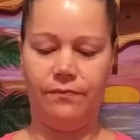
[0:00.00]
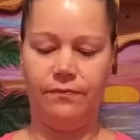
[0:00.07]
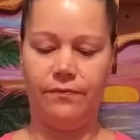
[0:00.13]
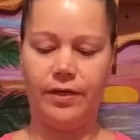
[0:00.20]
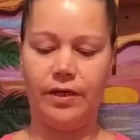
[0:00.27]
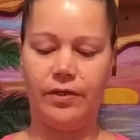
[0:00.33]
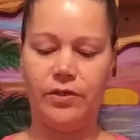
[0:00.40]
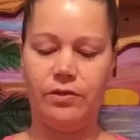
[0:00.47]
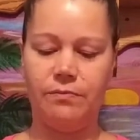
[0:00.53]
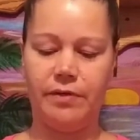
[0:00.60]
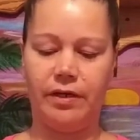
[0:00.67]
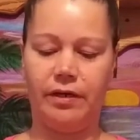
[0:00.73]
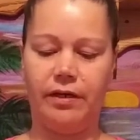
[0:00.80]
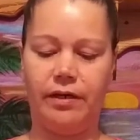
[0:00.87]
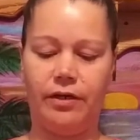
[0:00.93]
Volume
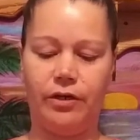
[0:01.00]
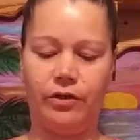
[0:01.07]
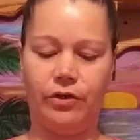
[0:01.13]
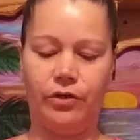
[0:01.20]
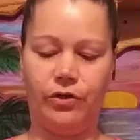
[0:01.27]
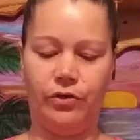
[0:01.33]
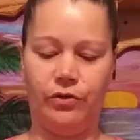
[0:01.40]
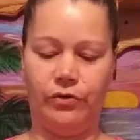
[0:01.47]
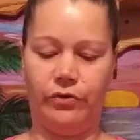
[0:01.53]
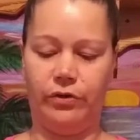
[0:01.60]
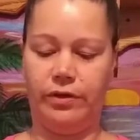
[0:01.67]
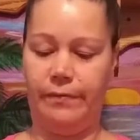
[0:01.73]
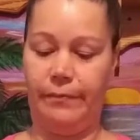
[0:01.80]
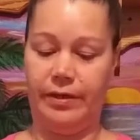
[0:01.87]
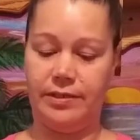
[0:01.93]
and
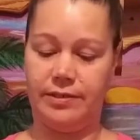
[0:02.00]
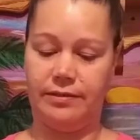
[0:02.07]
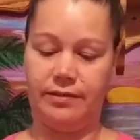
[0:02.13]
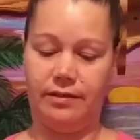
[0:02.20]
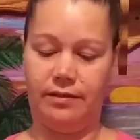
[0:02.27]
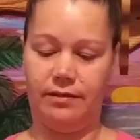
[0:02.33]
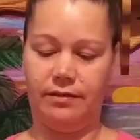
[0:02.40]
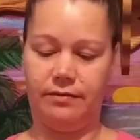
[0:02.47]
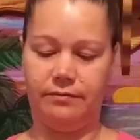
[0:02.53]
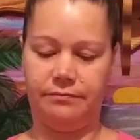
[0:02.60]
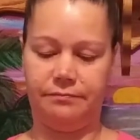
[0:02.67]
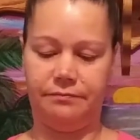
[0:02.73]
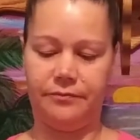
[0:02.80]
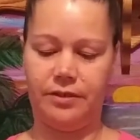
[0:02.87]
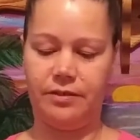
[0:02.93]
Curl Mascara.
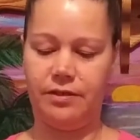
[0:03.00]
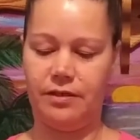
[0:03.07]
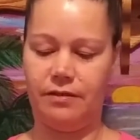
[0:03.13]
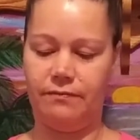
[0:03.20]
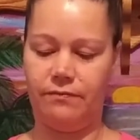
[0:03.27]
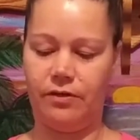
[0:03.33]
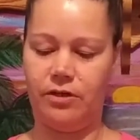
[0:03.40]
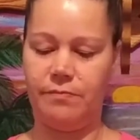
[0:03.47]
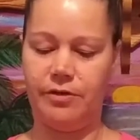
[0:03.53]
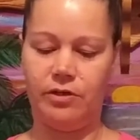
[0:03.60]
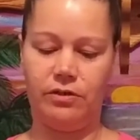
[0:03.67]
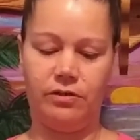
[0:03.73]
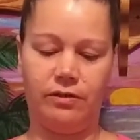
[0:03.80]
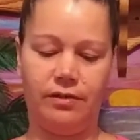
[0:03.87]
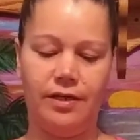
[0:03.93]
Okay, Volume
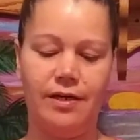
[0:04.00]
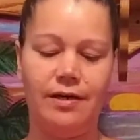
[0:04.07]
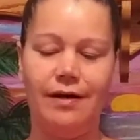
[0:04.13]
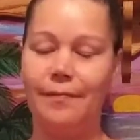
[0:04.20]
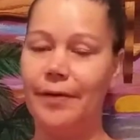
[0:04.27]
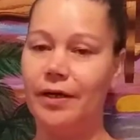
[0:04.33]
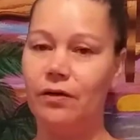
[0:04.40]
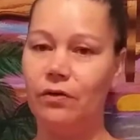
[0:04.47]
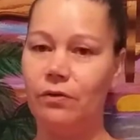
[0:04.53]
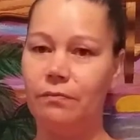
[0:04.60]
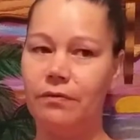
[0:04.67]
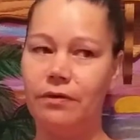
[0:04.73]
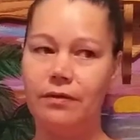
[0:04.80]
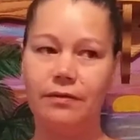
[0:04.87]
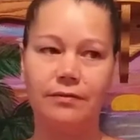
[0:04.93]
and Curl. I'm not going to
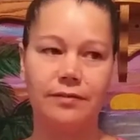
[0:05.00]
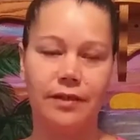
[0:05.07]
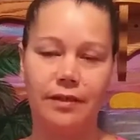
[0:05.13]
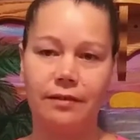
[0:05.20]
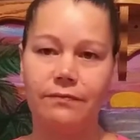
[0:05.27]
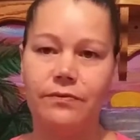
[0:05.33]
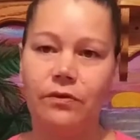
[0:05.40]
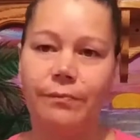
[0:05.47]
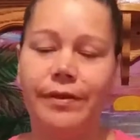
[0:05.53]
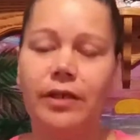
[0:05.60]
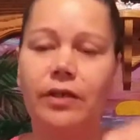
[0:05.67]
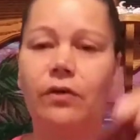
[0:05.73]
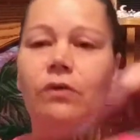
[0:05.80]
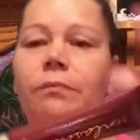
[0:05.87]
open it because I have so many